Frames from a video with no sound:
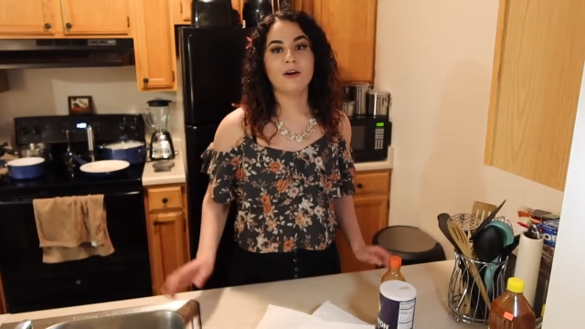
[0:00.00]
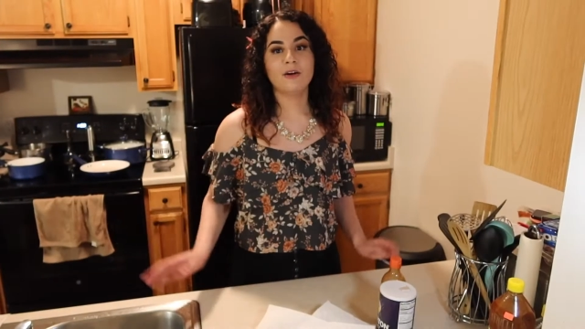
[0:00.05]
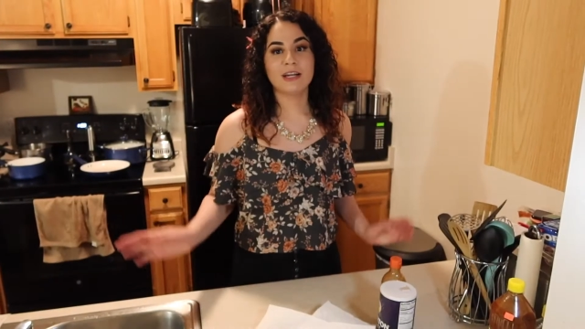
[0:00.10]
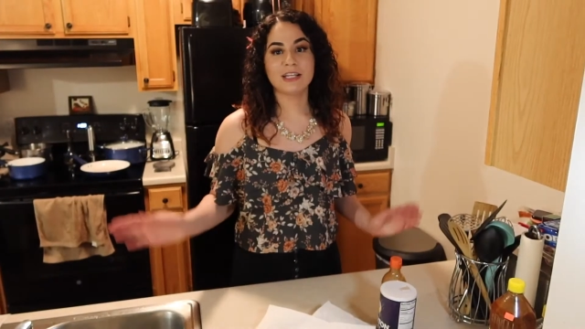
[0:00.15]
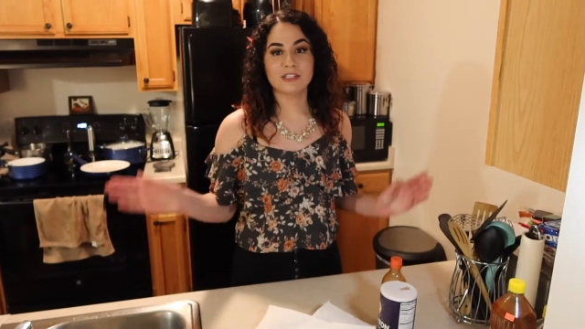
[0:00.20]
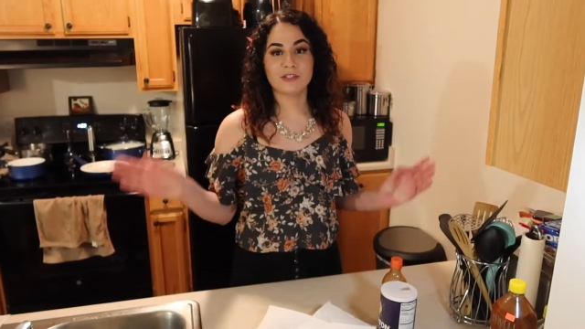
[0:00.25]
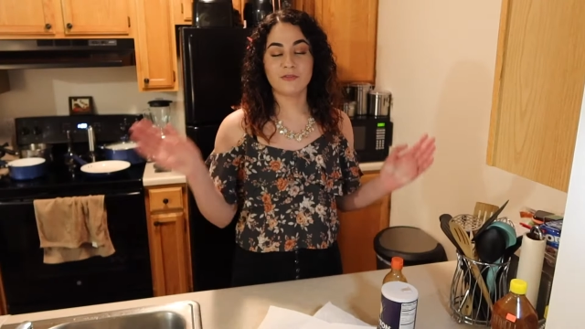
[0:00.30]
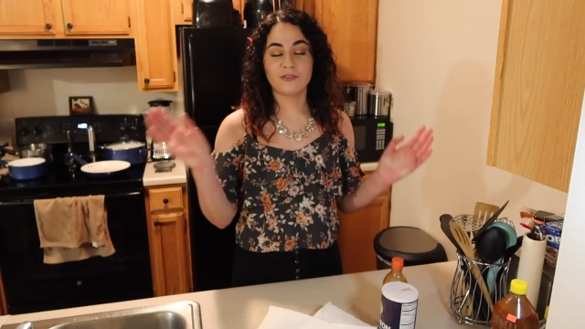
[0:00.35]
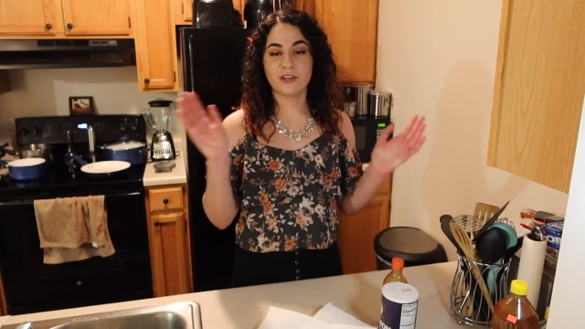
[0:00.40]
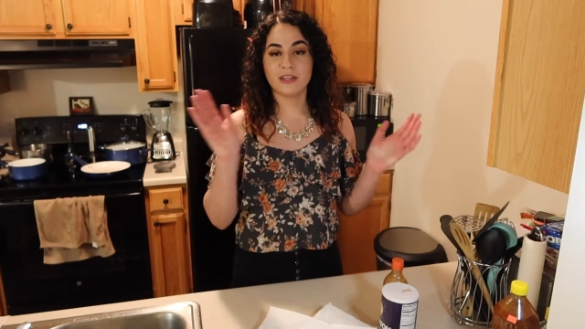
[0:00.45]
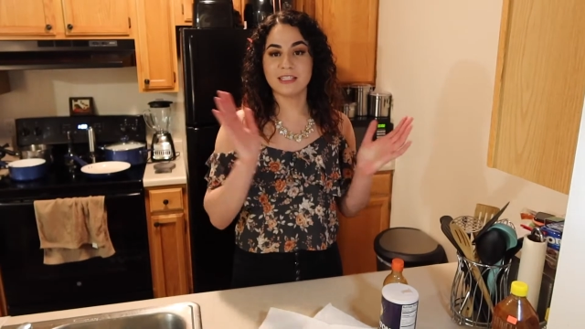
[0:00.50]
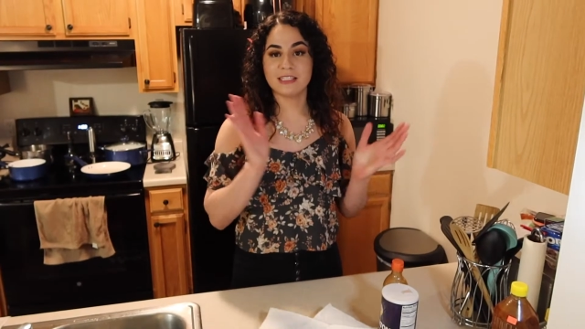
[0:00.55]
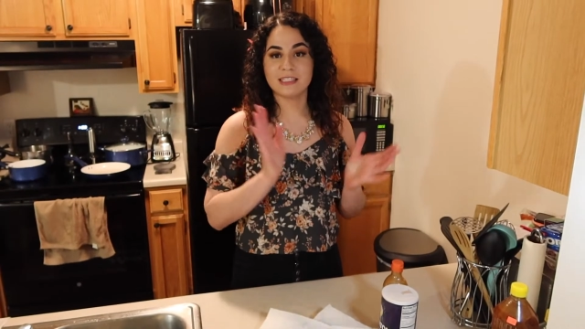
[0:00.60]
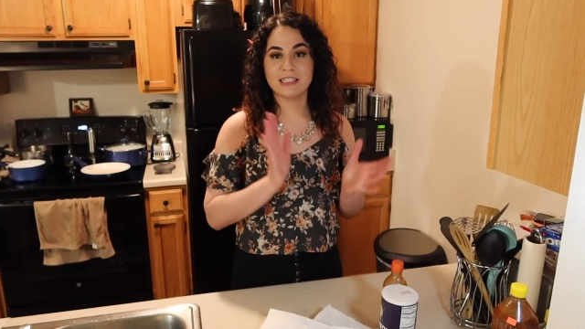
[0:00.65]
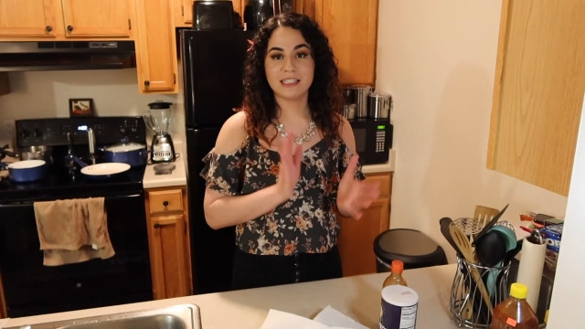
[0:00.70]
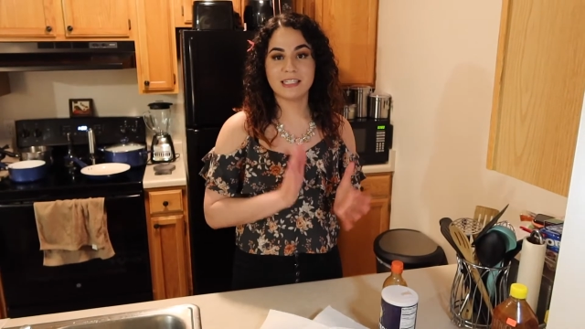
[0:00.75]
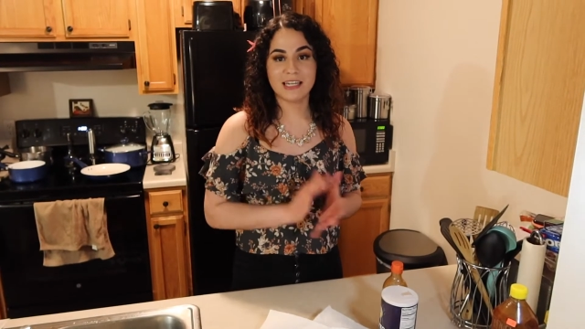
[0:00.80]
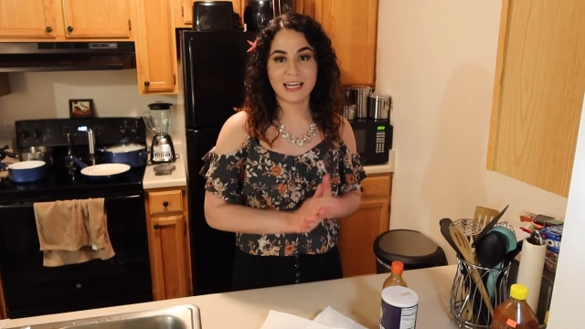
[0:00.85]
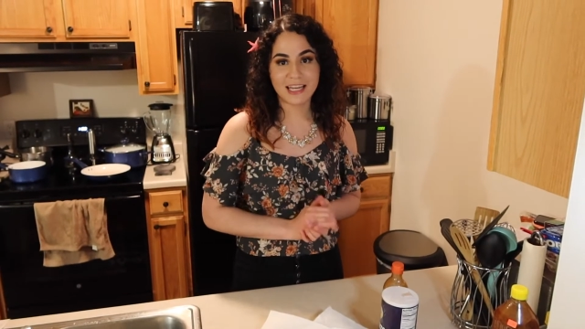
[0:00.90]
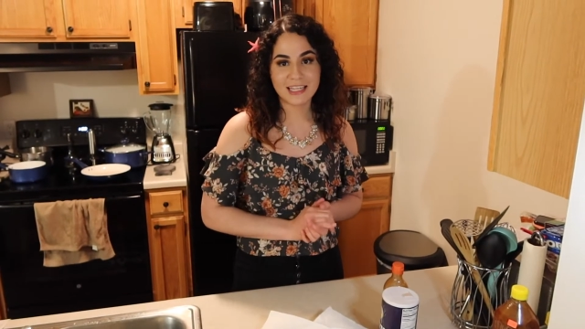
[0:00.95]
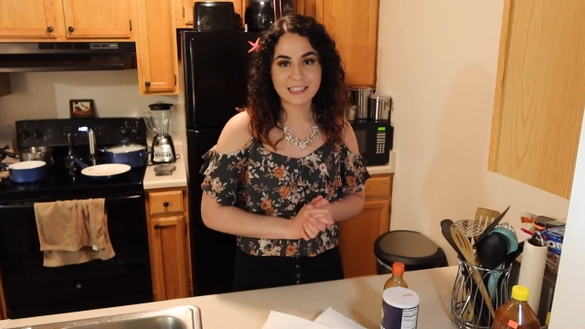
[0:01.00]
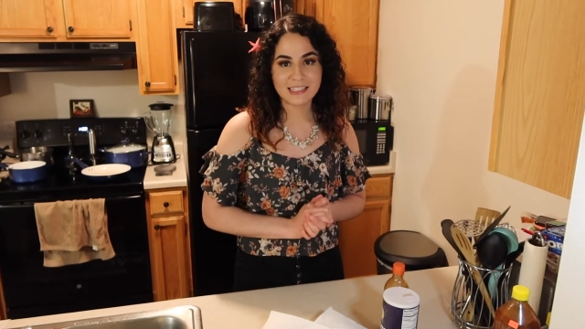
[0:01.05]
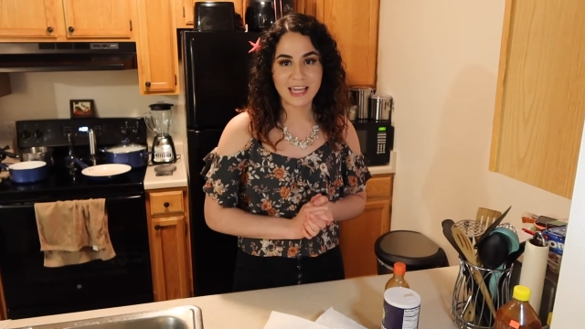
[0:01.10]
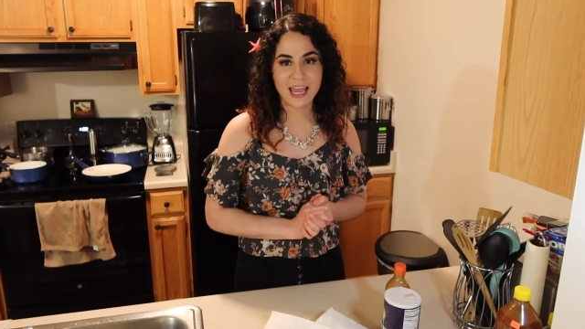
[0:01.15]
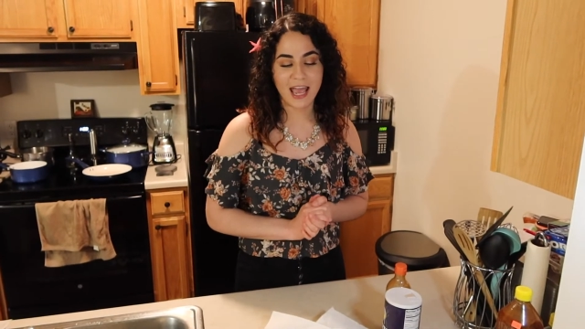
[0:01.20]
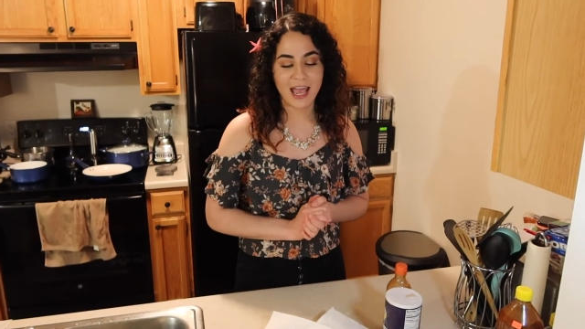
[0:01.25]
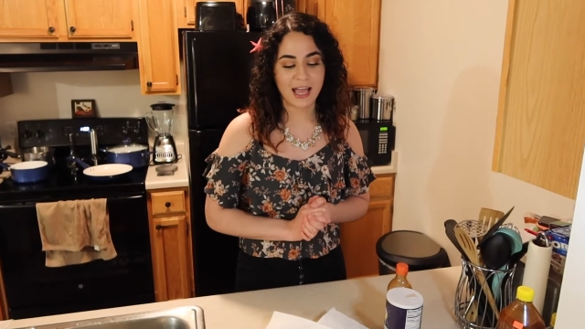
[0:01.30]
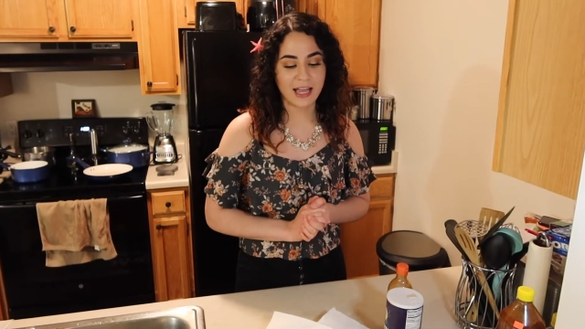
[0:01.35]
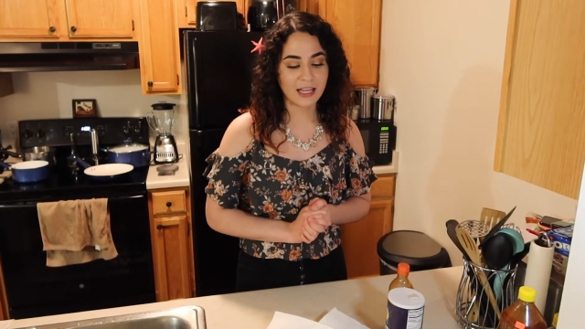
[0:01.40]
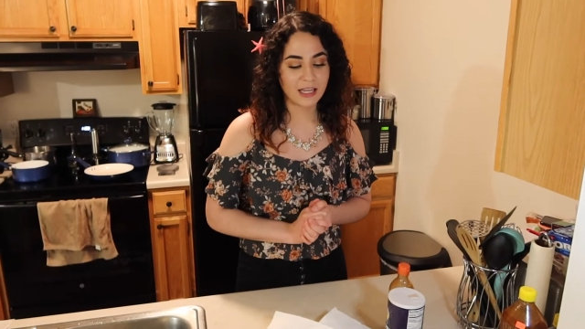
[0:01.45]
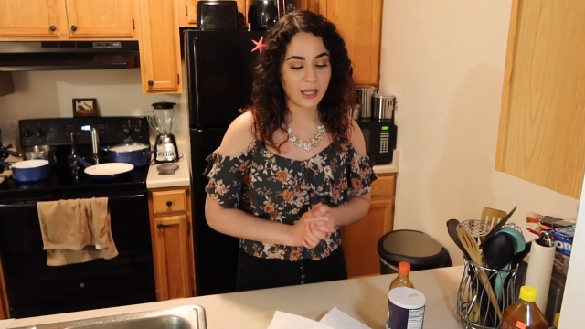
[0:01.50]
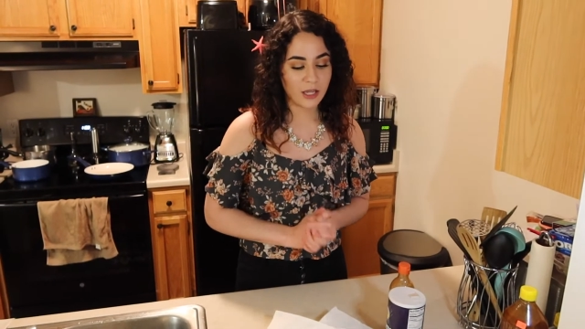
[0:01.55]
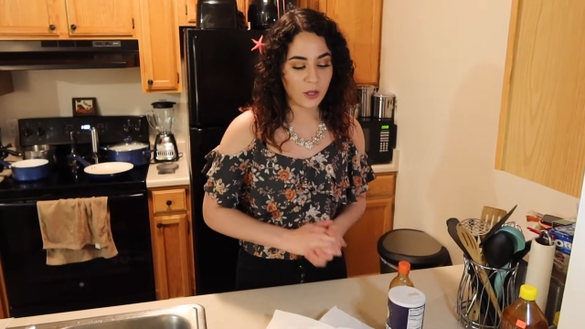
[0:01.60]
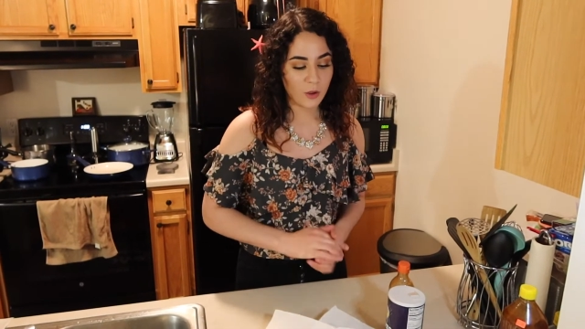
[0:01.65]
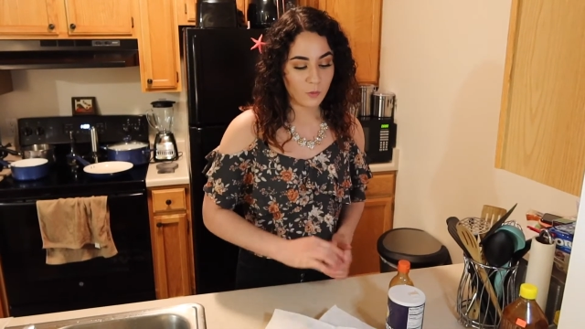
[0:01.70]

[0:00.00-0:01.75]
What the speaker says: Okay, so for this next hack,